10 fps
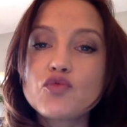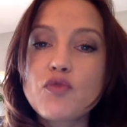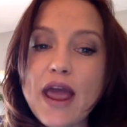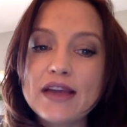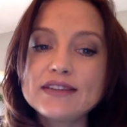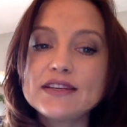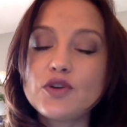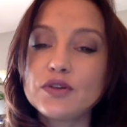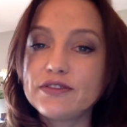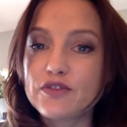ranked it
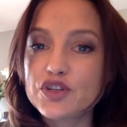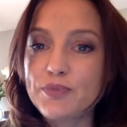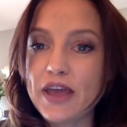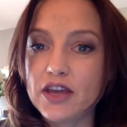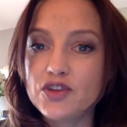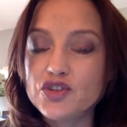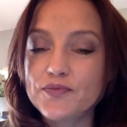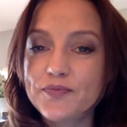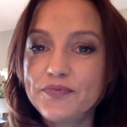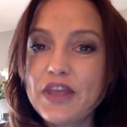on the first
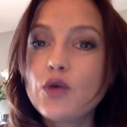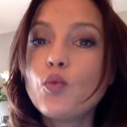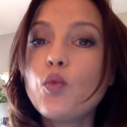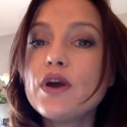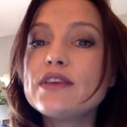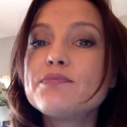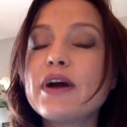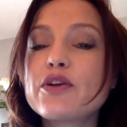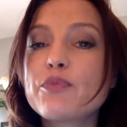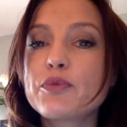page with
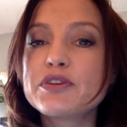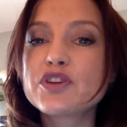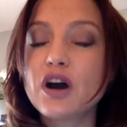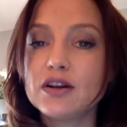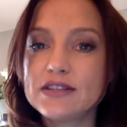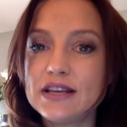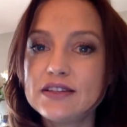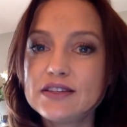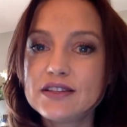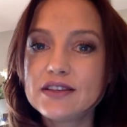my repurposed
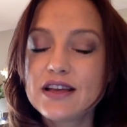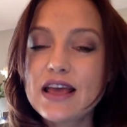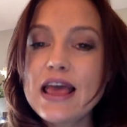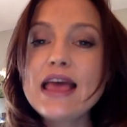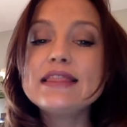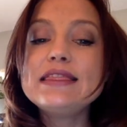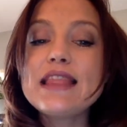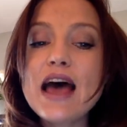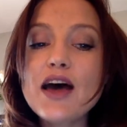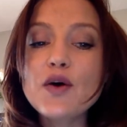content.
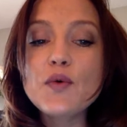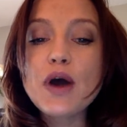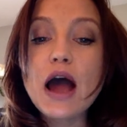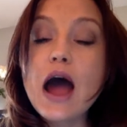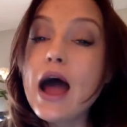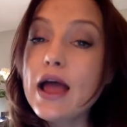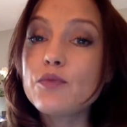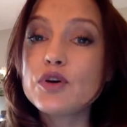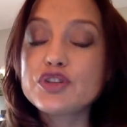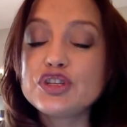Now I
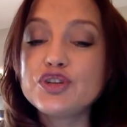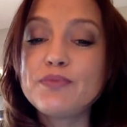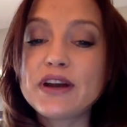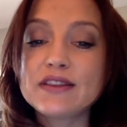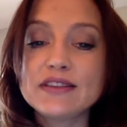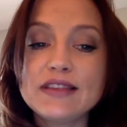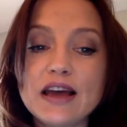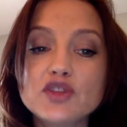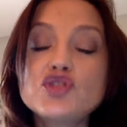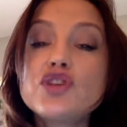want to do better than
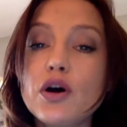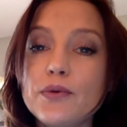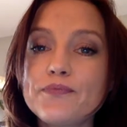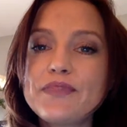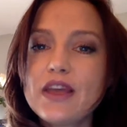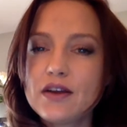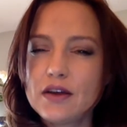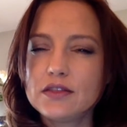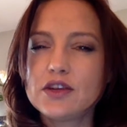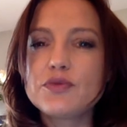that. So
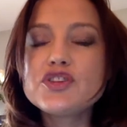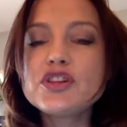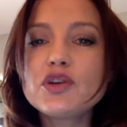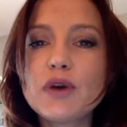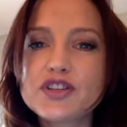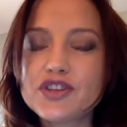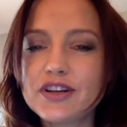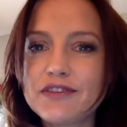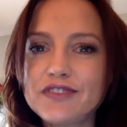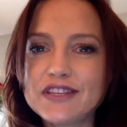the original
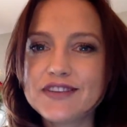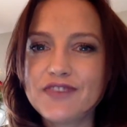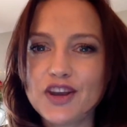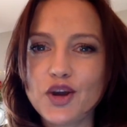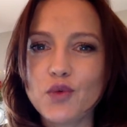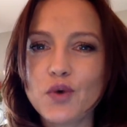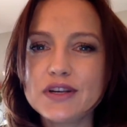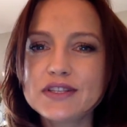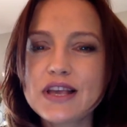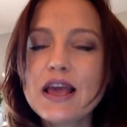question of this video
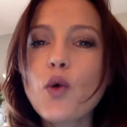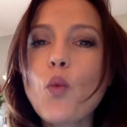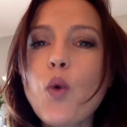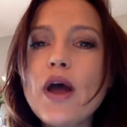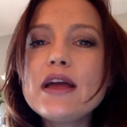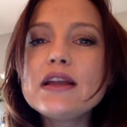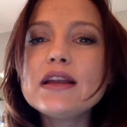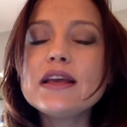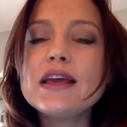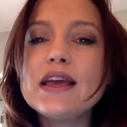was,
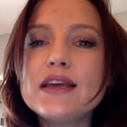when